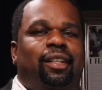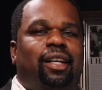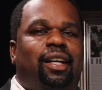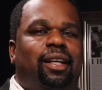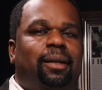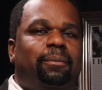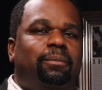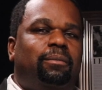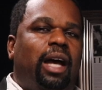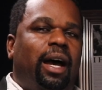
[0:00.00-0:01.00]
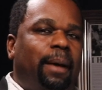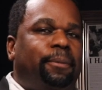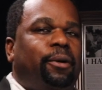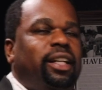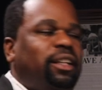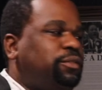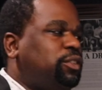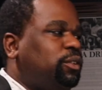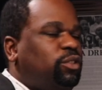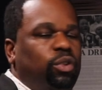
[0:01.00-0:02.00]
uh, operating of
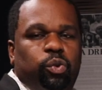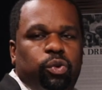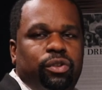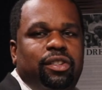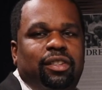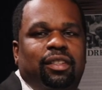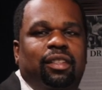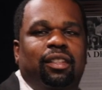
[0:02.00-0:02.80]
certain tools.